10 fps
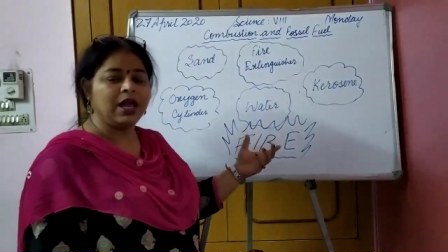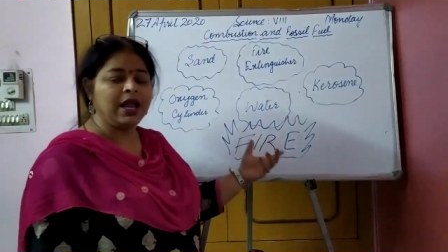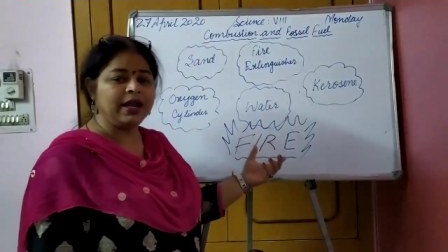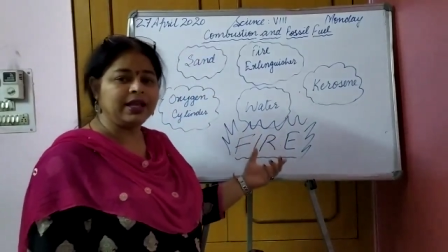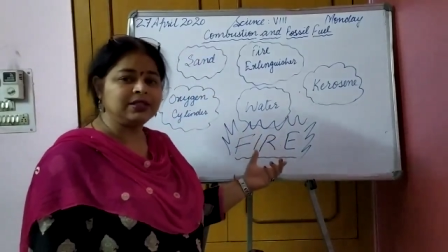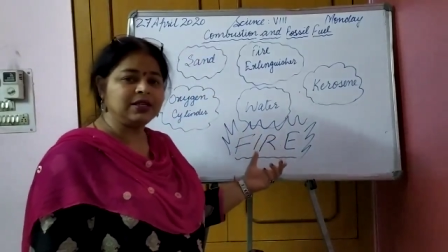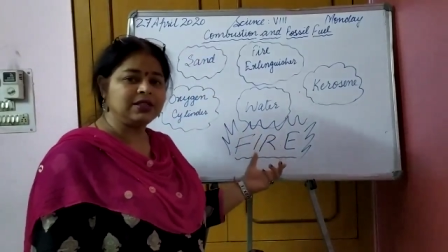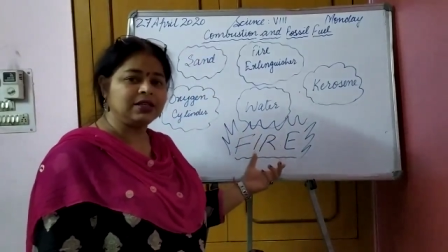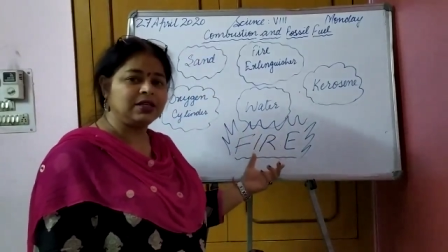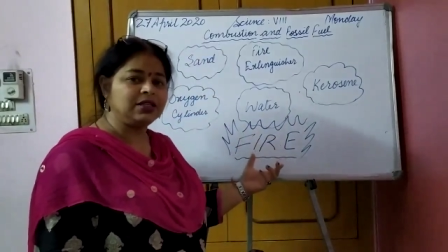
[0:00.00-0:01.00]
and as a
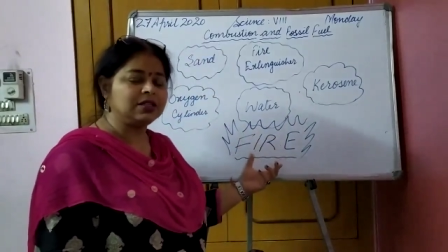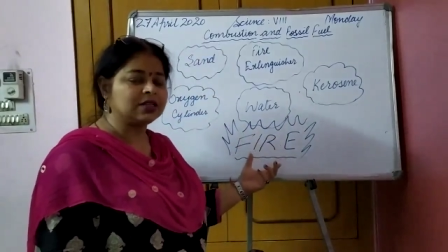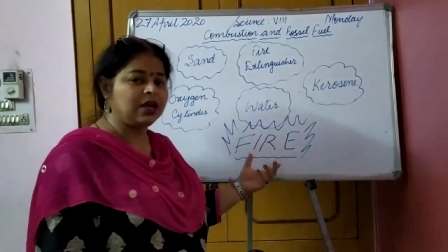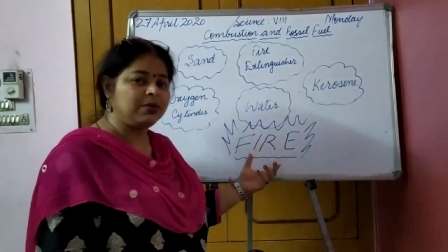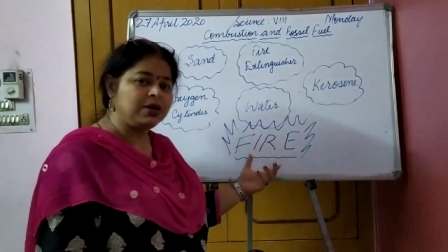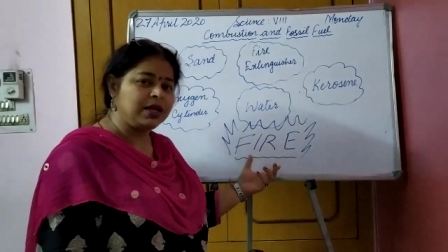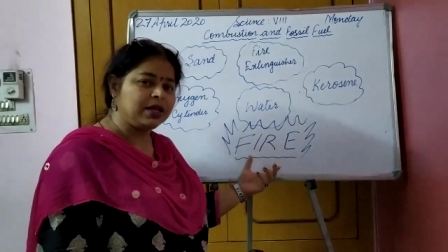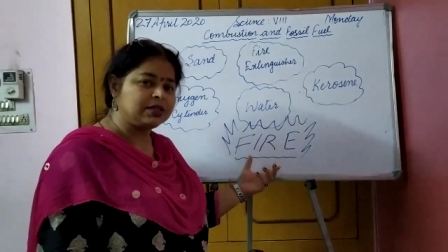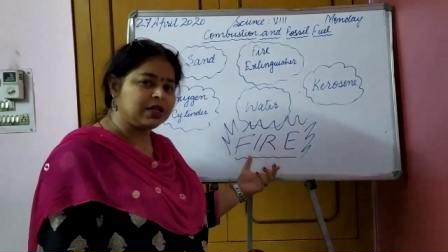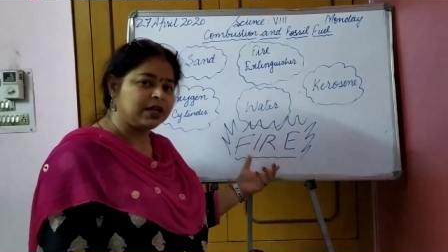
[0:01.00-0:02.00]
result this carbon
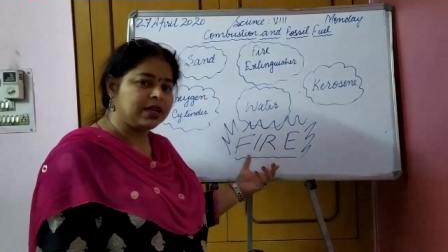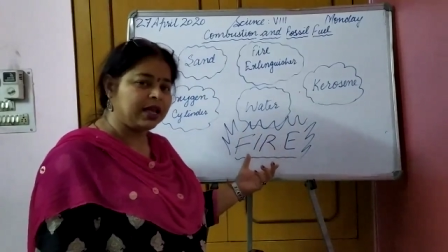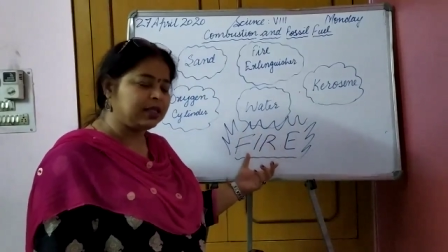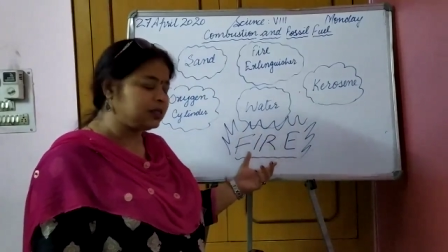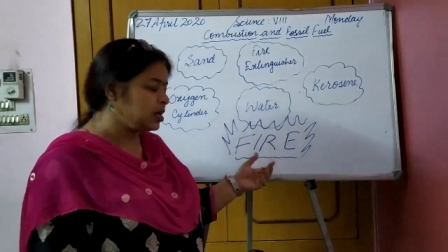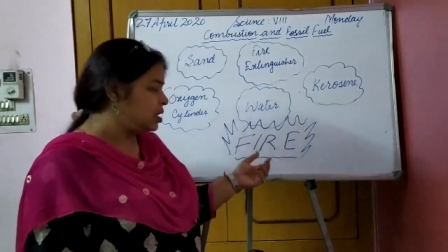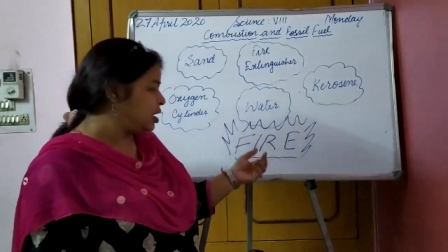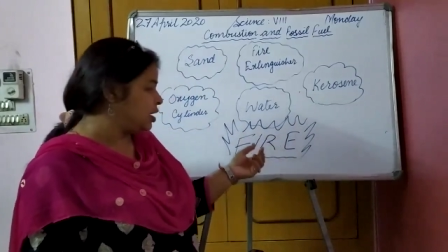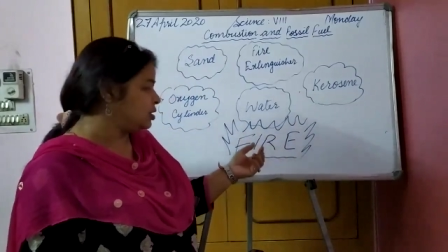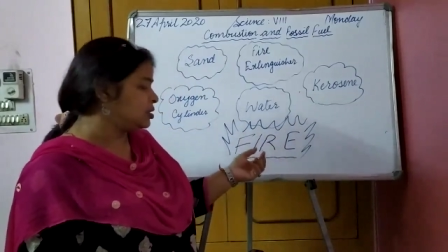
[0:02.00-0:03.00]
dioxide gas
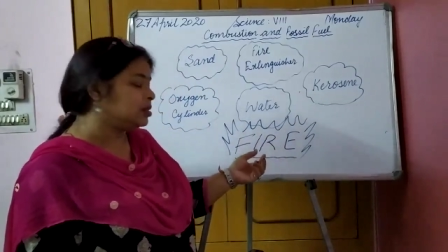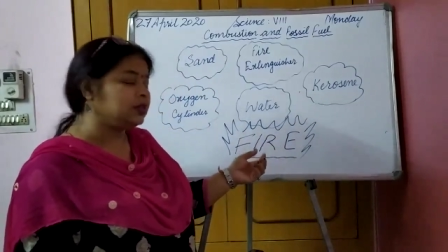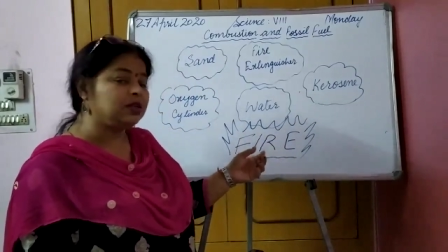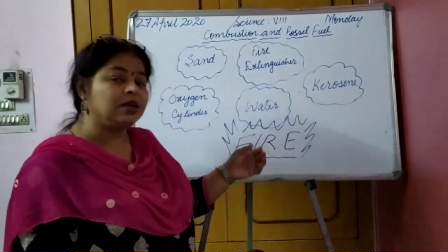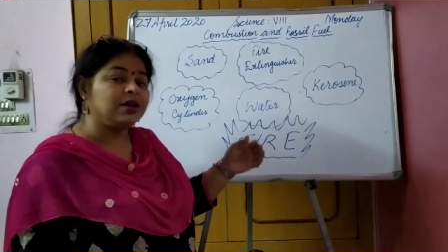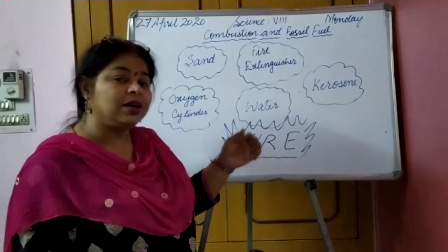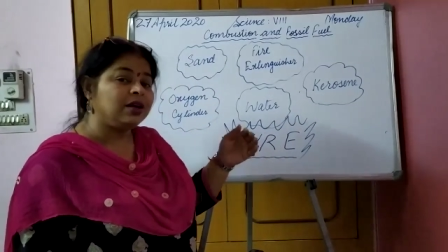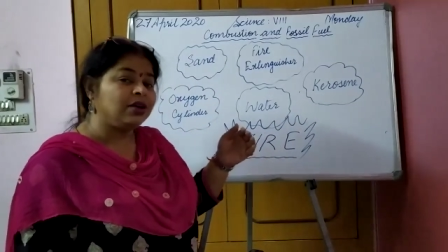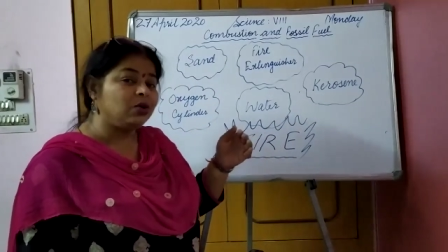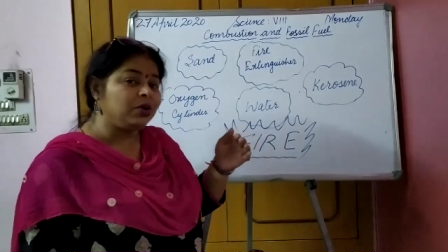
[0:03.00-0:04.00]
is
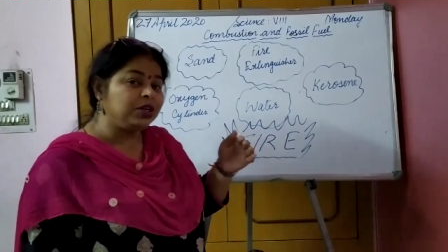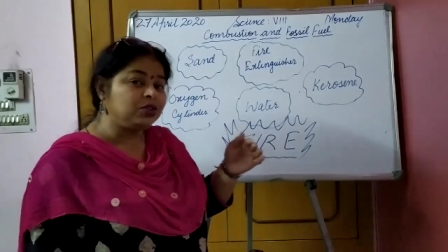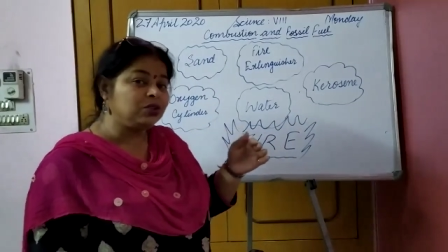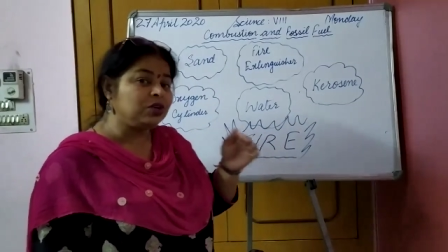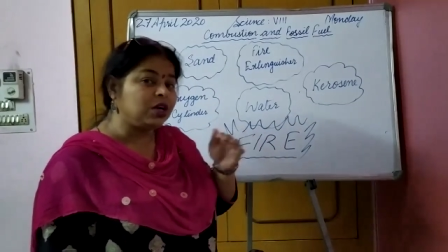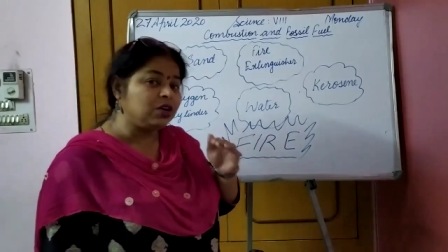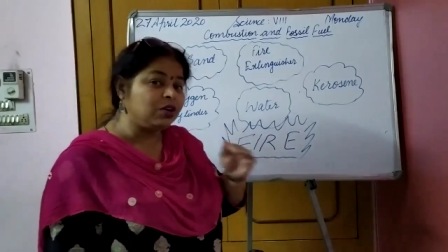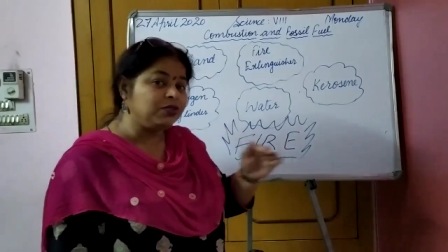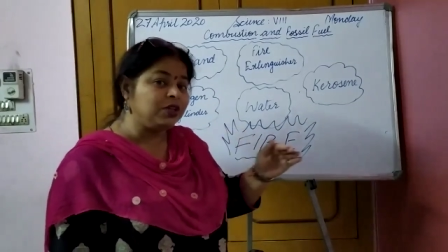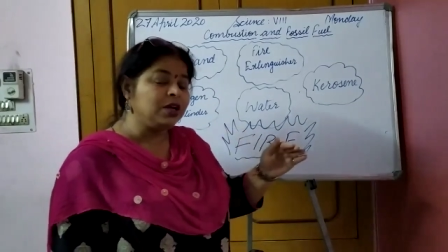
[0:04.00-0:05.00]
going to cut
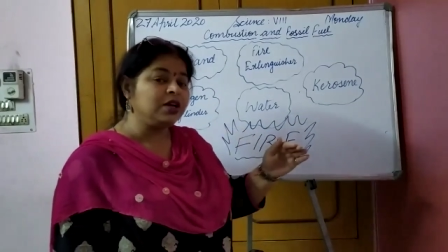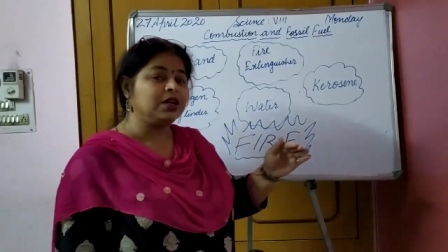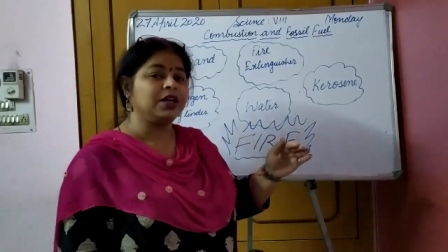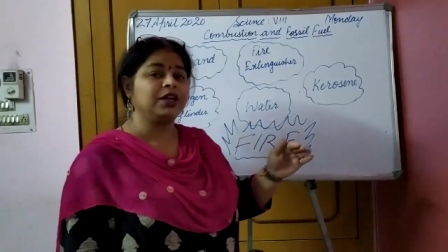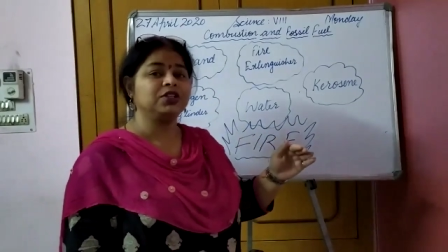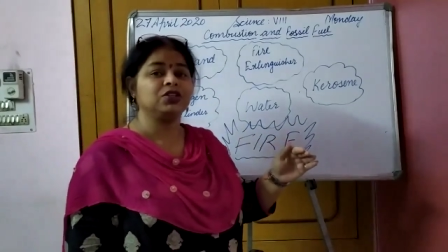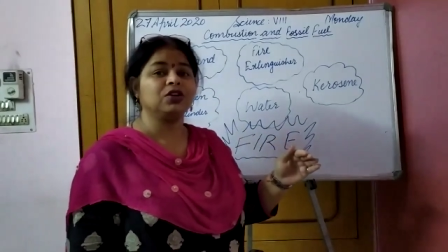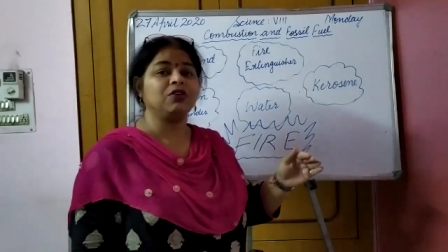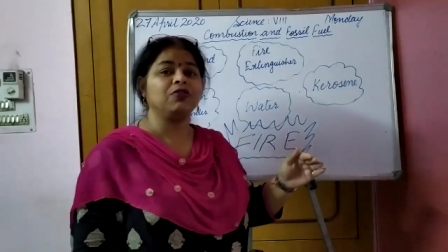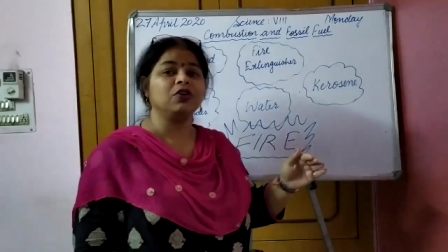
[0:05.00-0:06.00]
off the connection
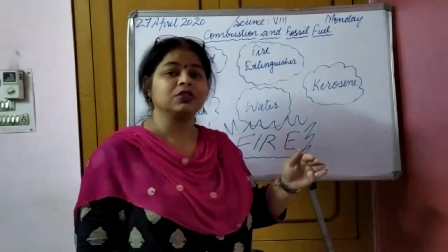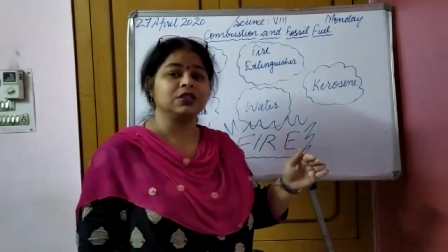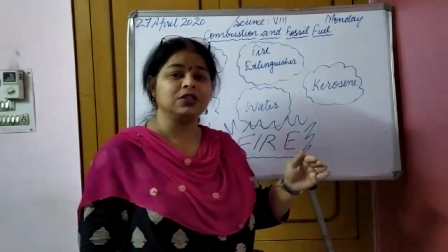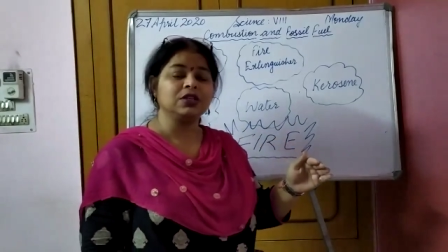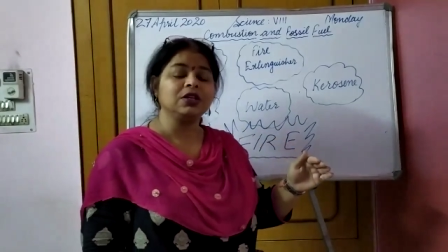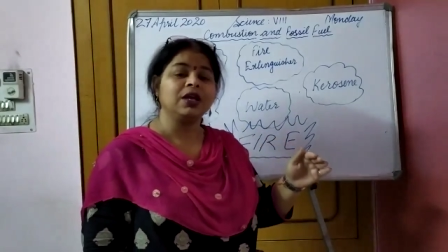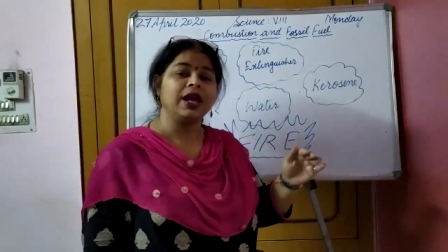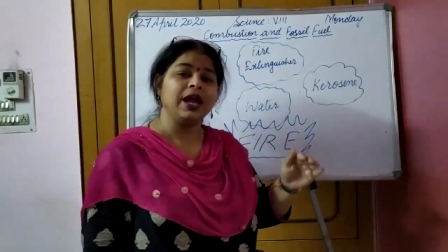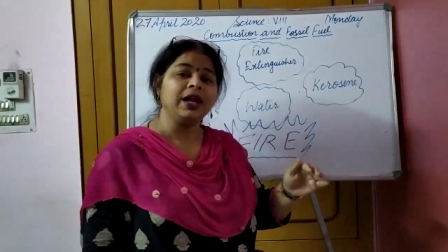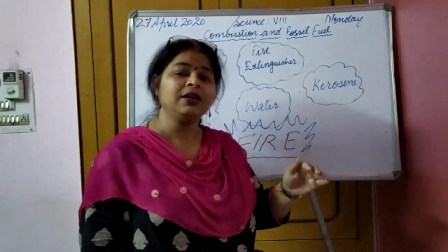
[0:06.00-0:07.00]
of oxygen
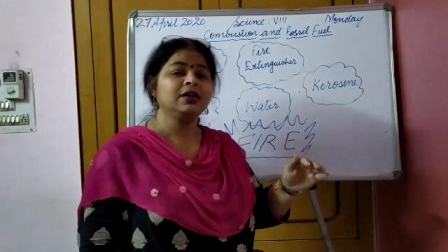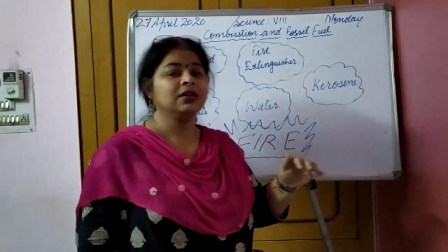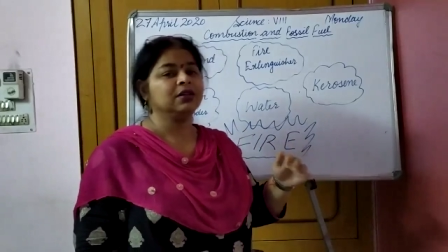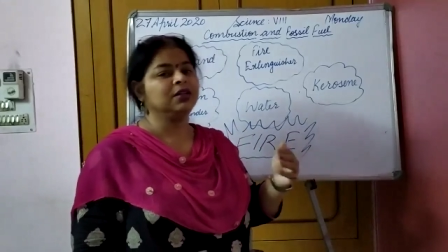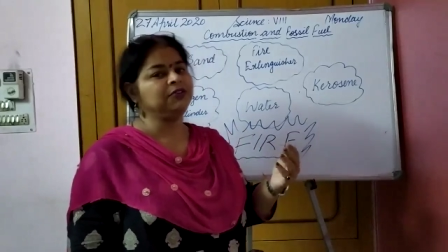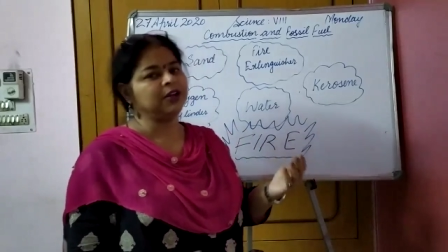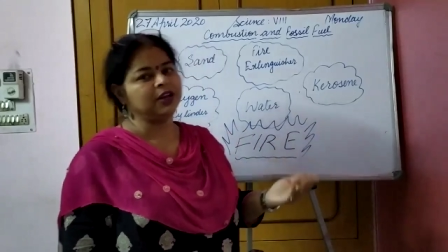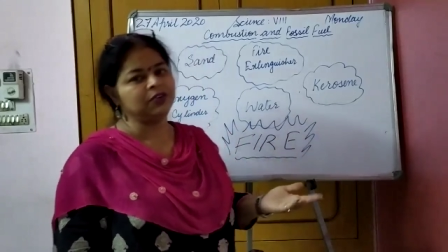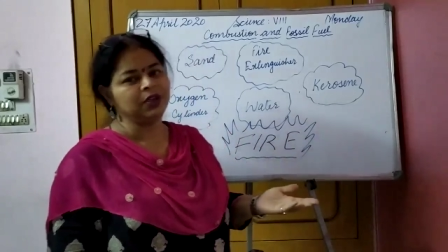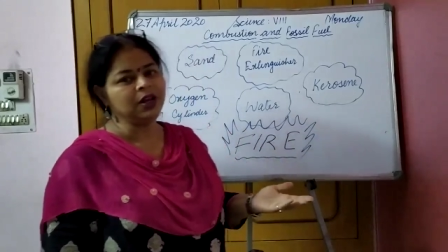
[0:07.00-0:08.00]
and the
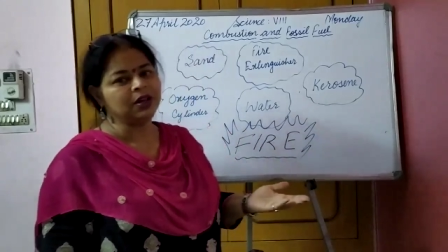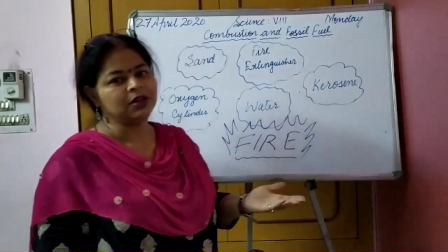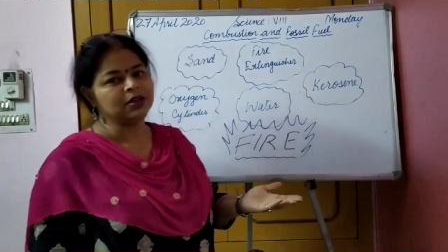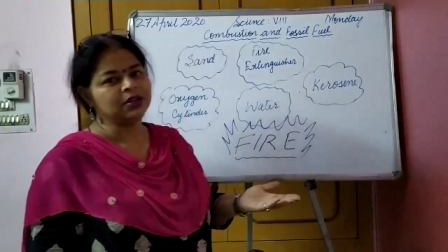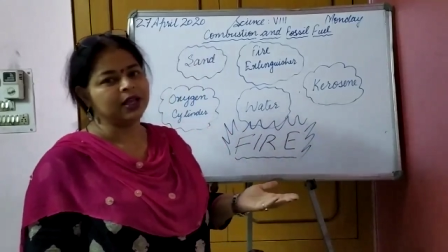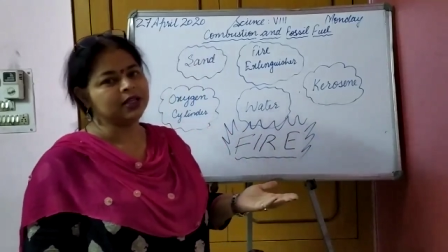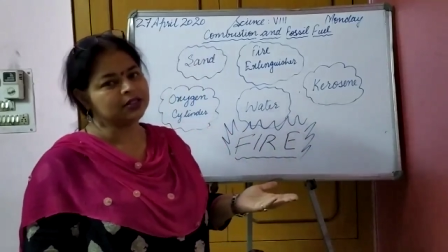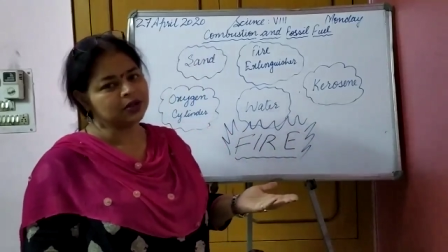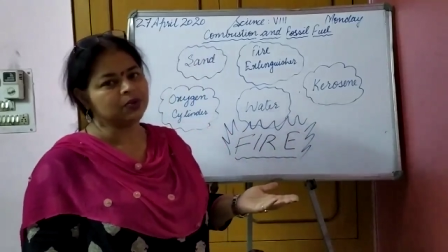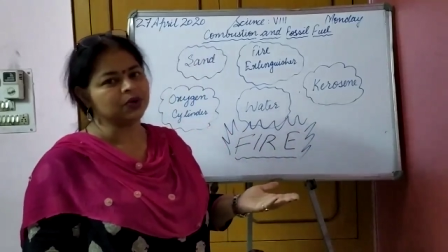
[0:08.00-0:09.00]
fire will
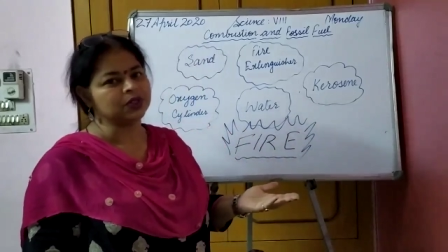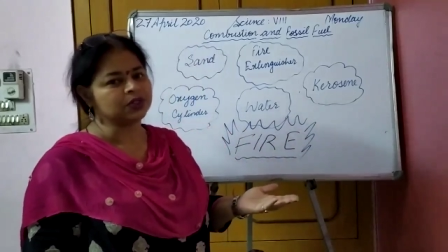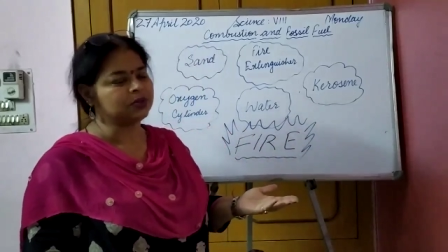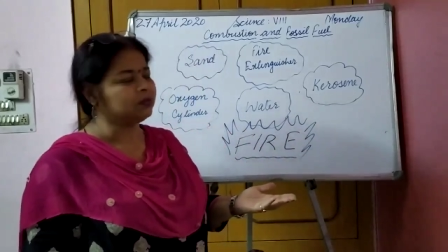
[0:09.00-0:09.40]
extinguish.